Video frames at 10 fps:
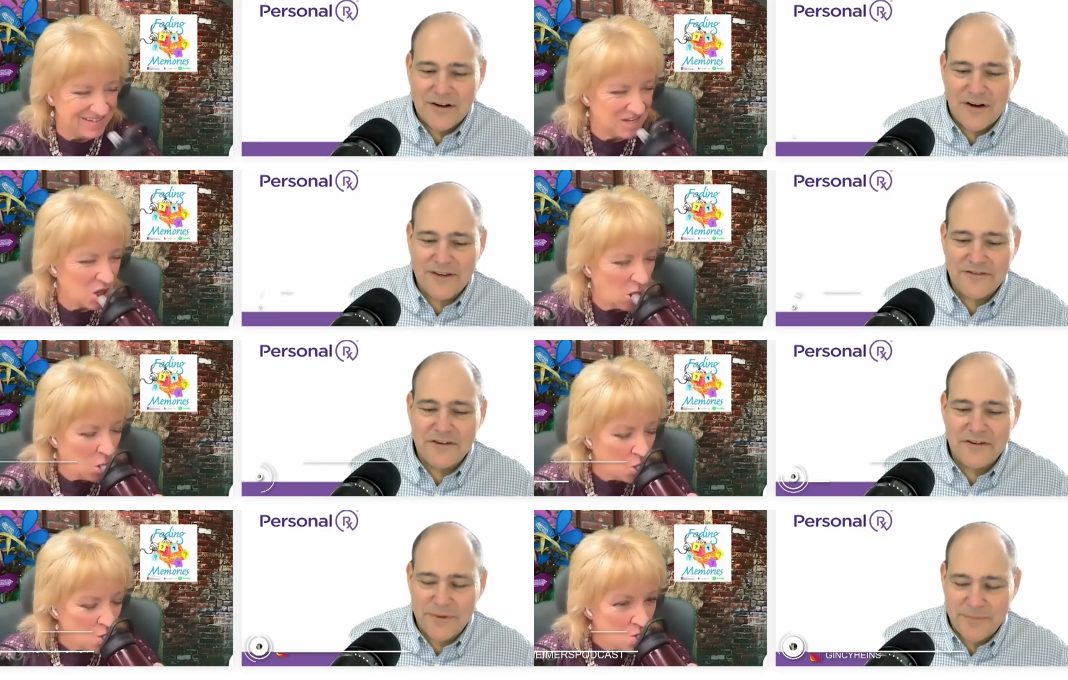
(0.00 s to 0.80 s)
Speaker 1: Cost of
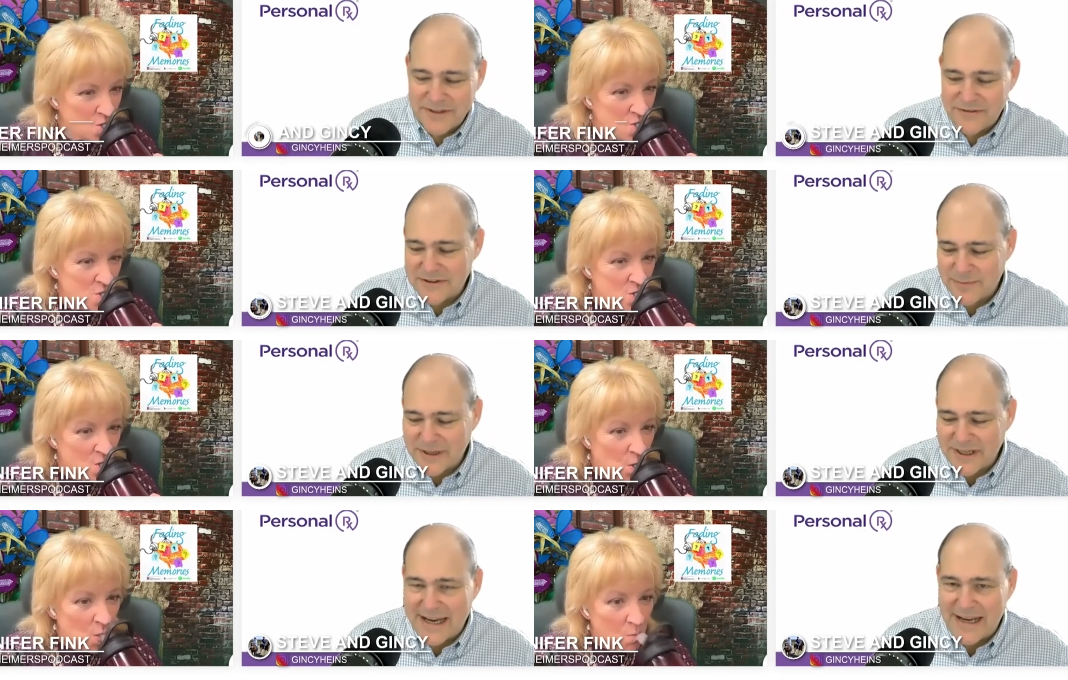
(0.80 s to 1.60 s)
doing business, but
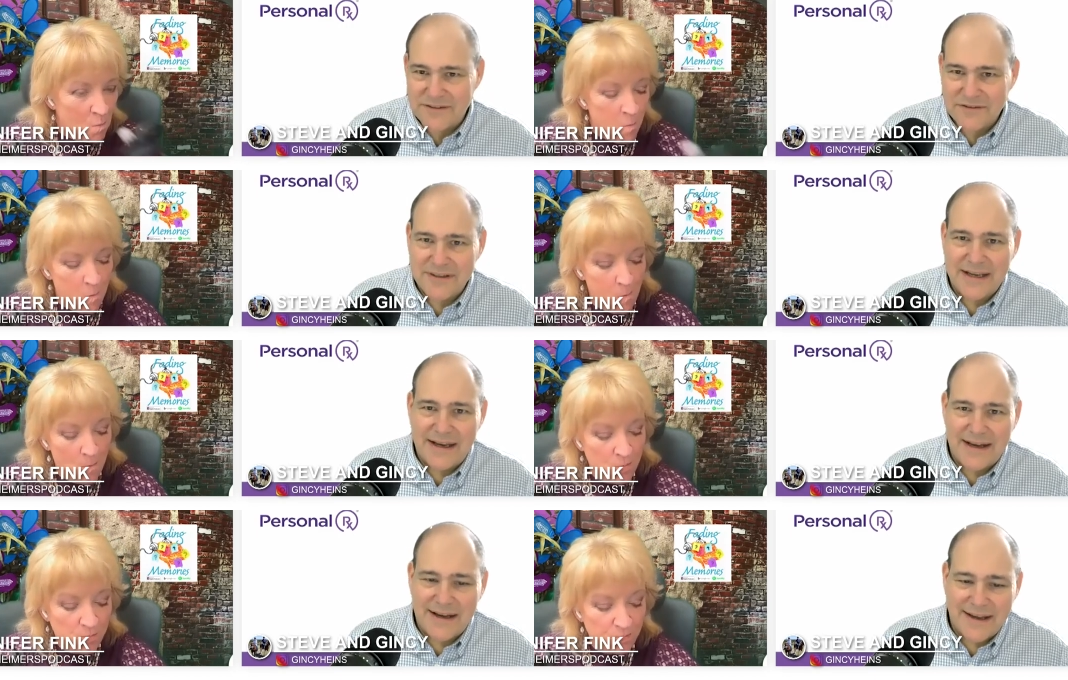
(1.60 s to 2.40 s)
yes,
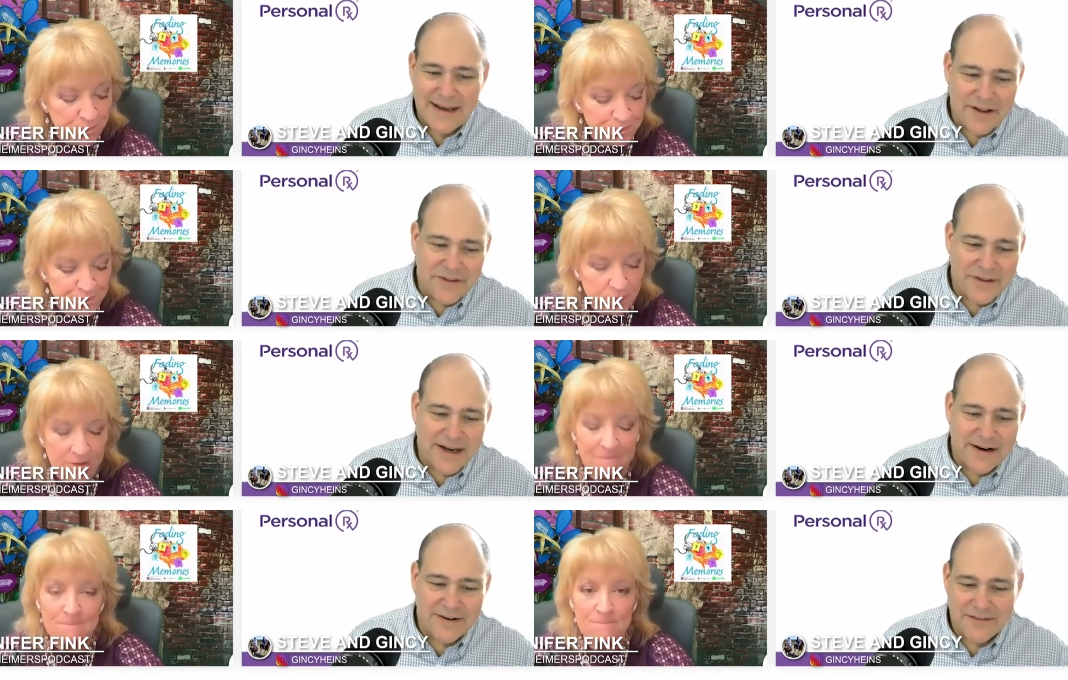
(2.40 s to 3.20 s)
uh, healthcare
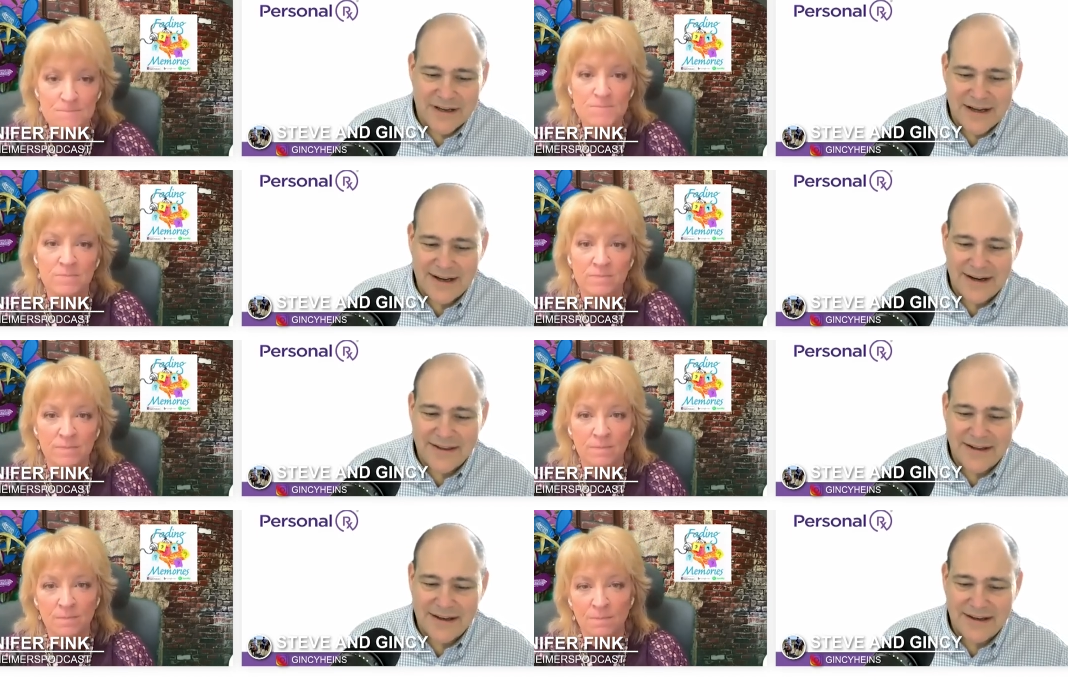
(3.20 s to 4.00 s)
is the kind of thing
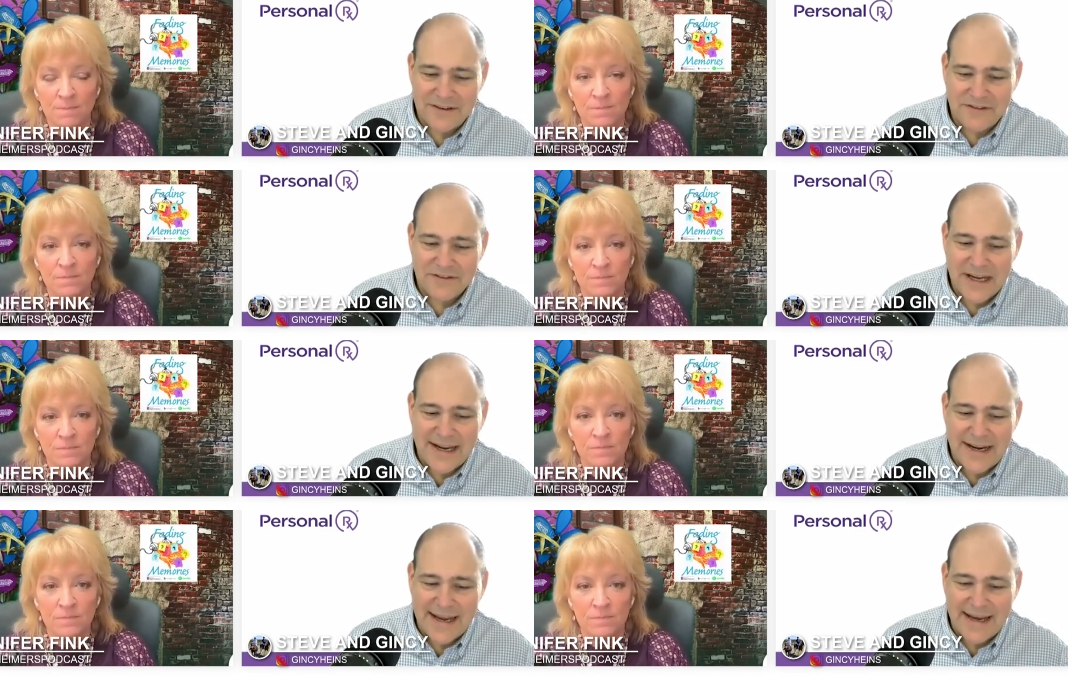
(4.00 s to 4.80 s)
that you just can't
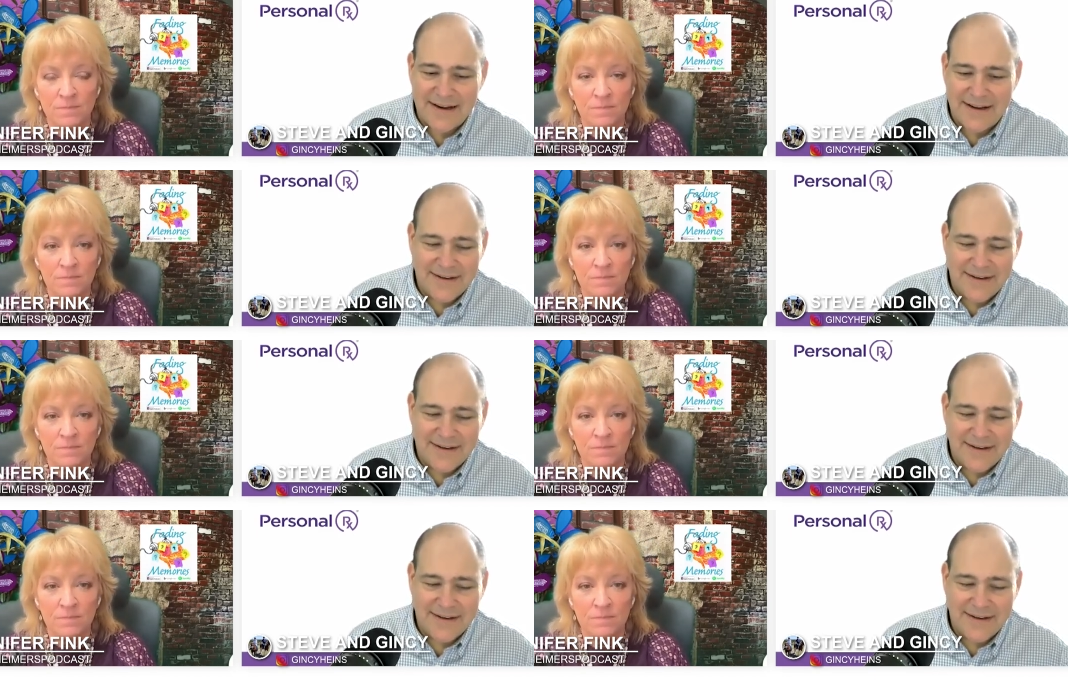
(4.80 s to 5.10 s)
add a